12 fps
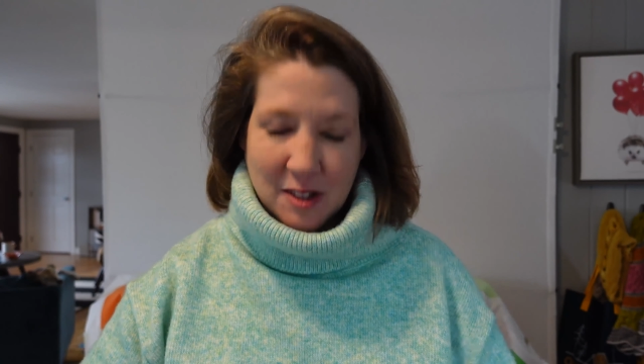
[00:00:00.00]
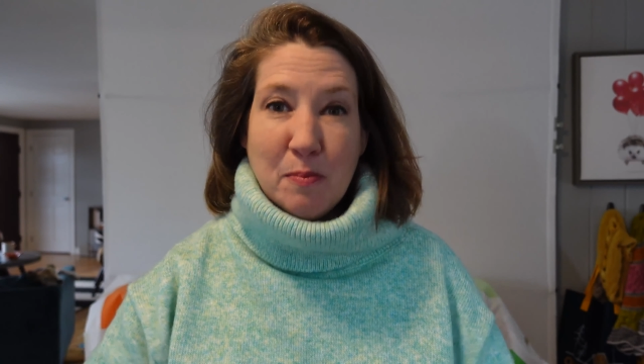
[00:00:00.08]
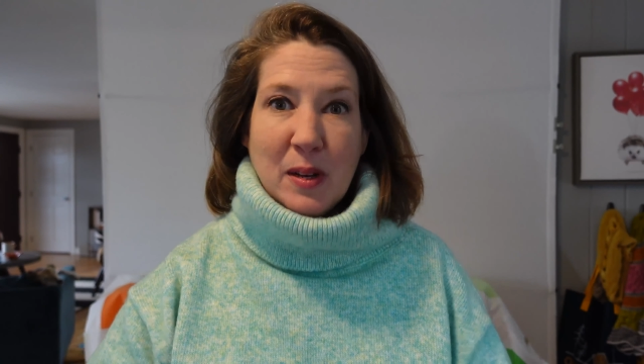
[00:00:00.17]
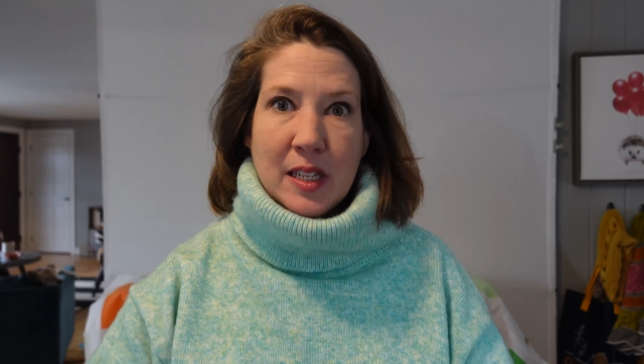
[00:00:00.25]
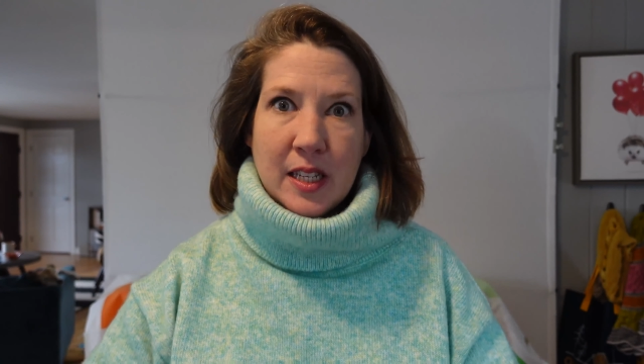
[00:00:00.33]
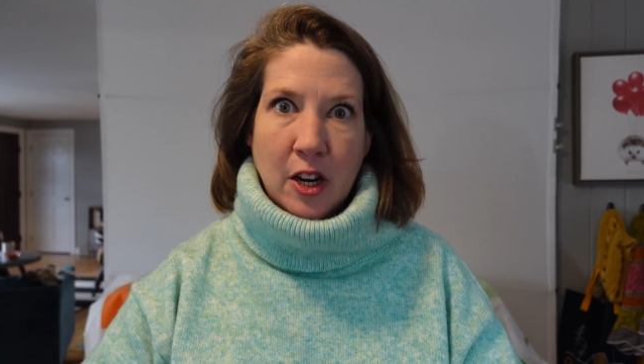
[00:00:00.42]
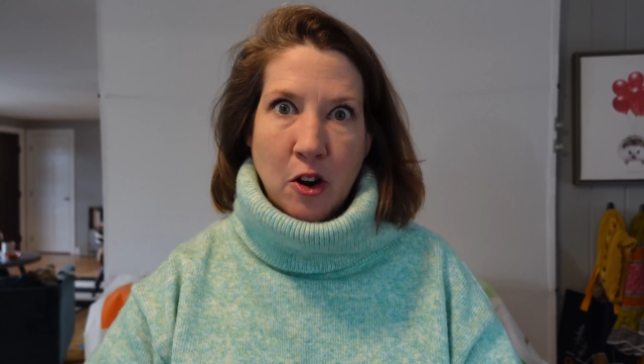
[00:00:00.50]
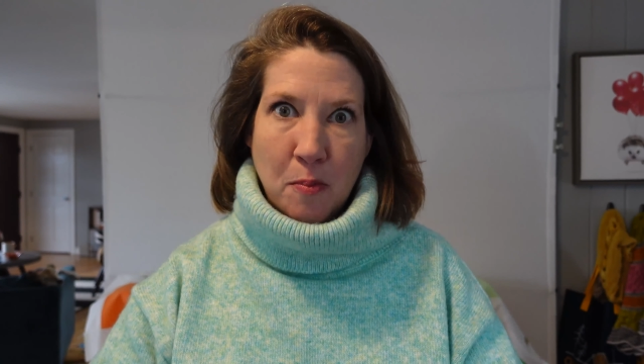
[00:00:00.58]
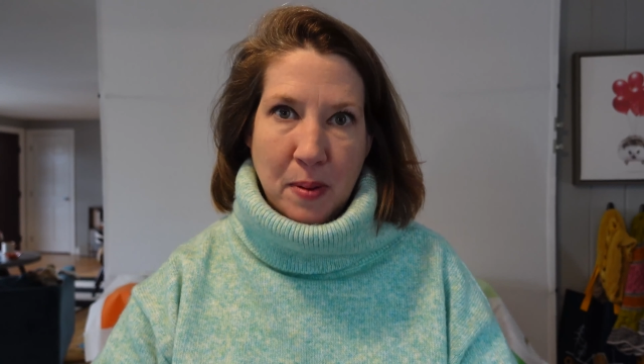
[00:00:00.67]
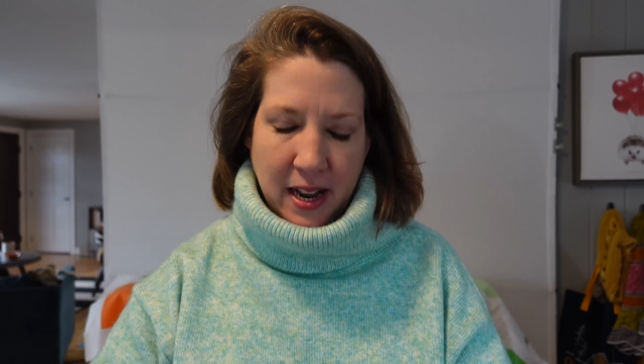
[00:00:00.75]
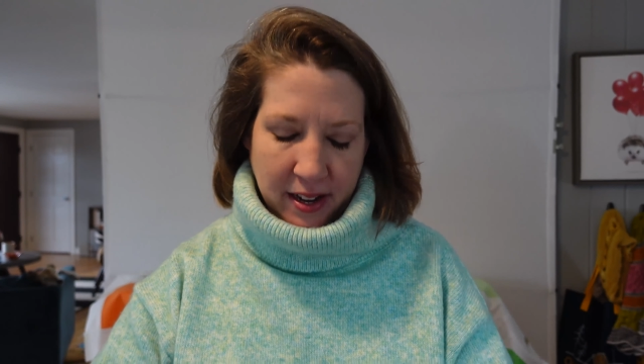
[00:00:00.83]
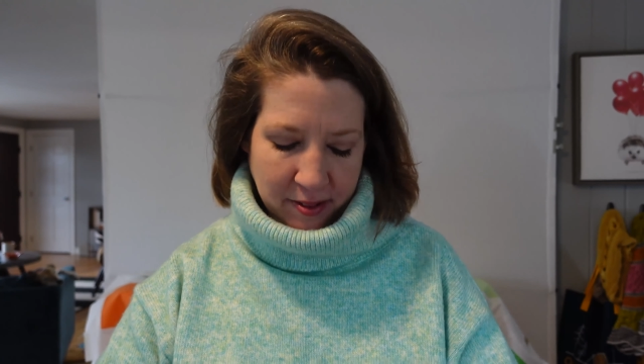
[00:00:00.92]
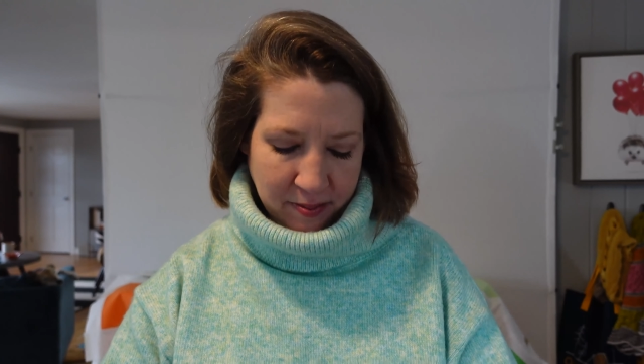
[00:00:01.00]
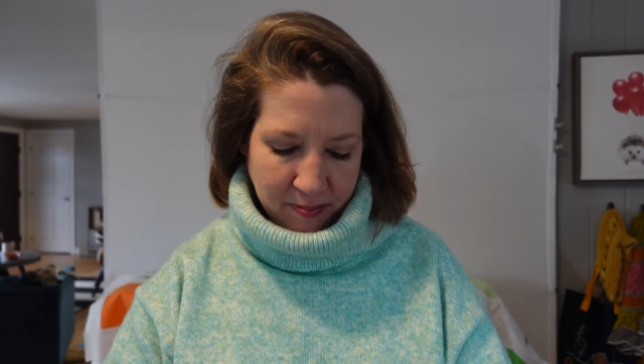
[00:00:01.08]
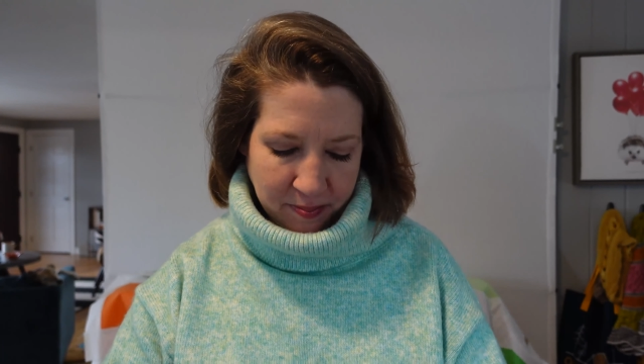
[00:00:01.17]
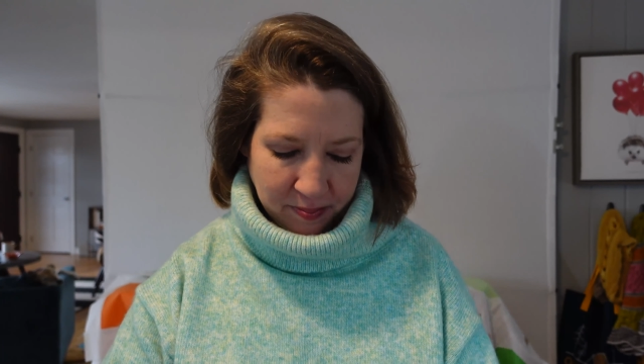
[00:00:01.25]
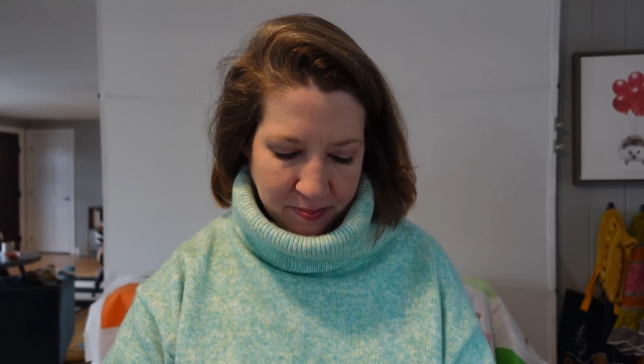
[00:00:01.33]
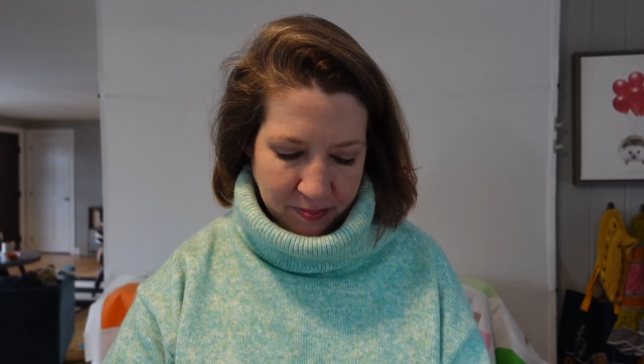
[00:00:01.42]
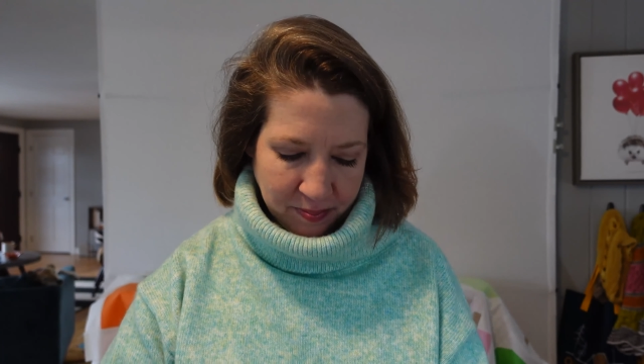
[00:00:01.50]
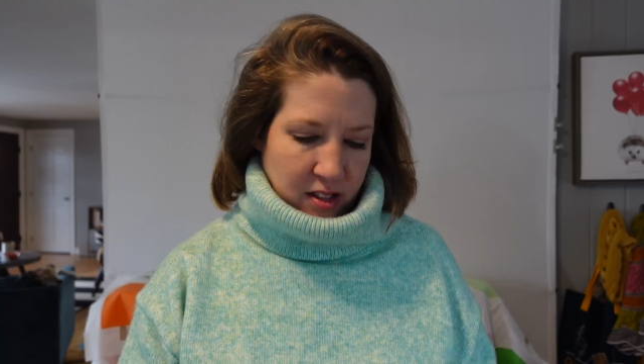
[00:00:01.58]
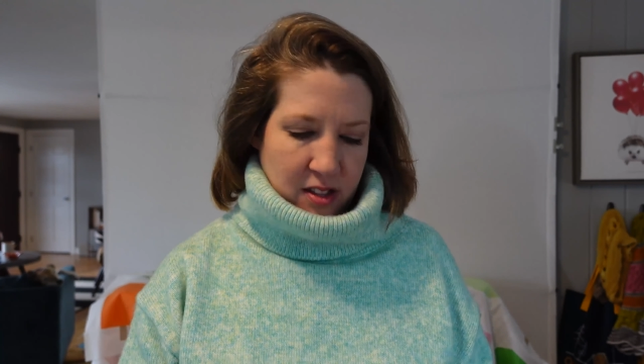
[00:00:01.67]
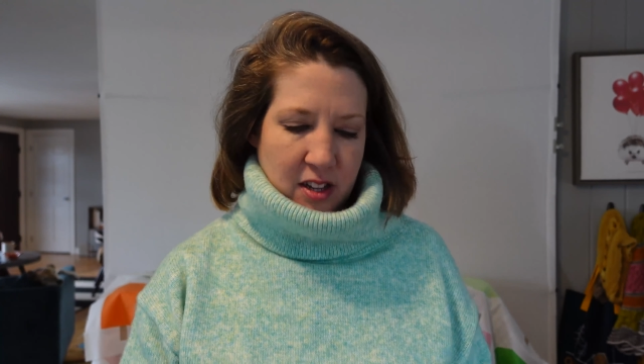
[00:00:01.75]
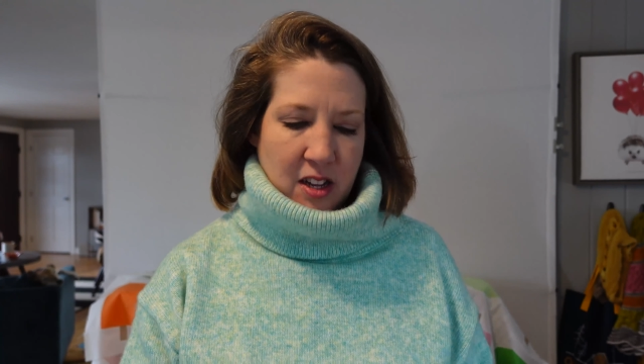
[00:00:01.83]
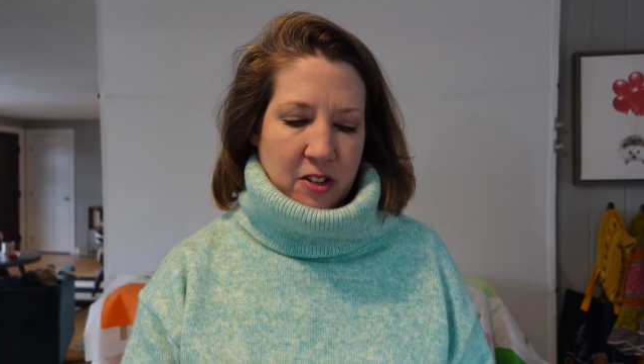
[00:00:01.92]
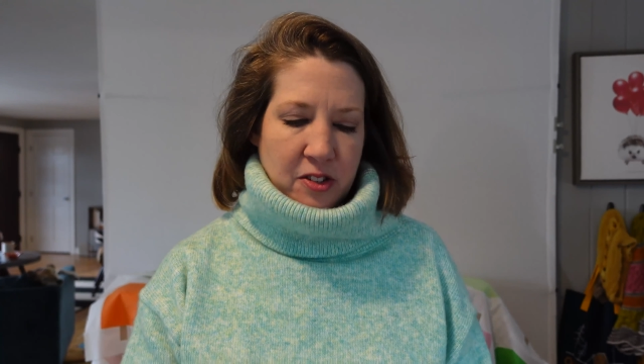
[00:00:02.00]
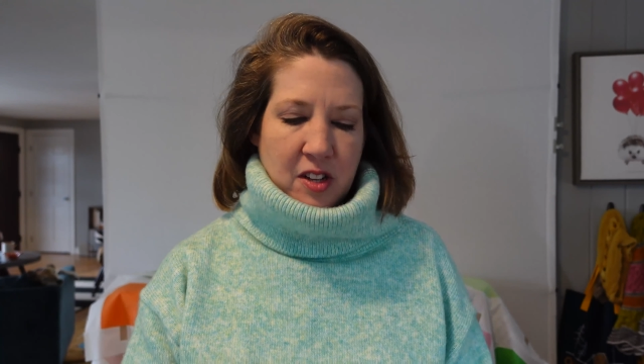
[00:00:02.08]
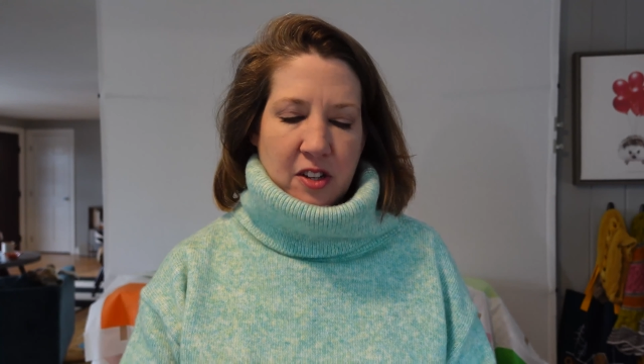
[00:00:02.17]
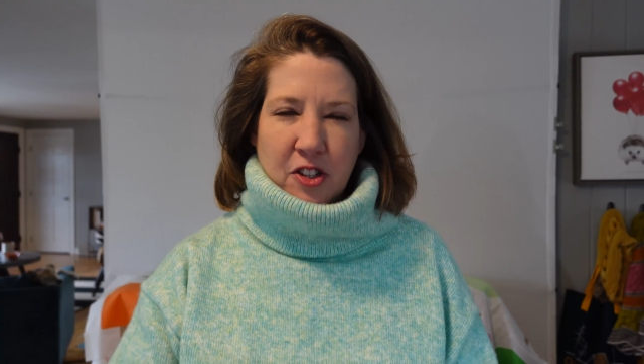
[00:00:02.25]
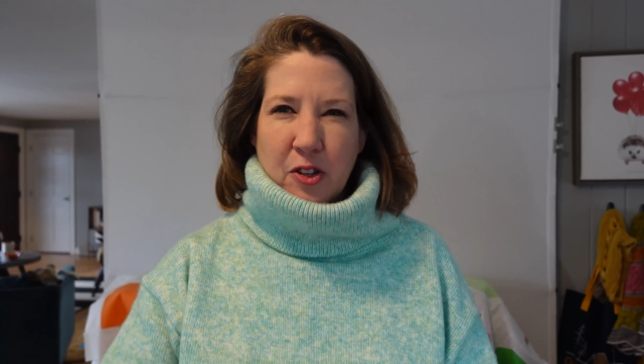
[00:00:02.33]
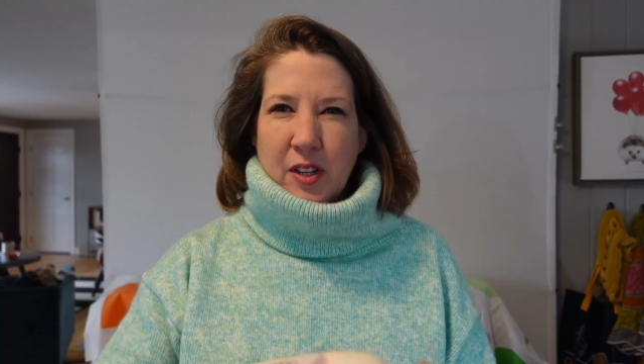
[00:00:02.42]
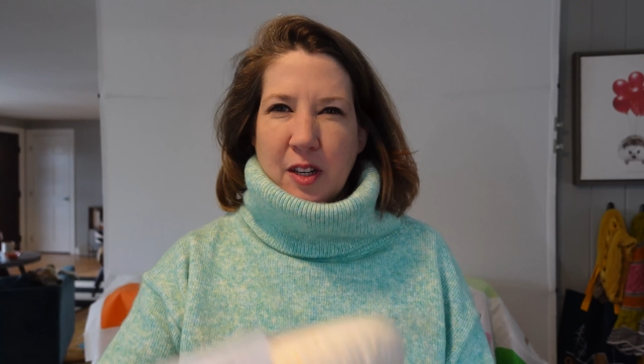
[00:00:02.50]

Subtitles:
Bust it open. The color's not showing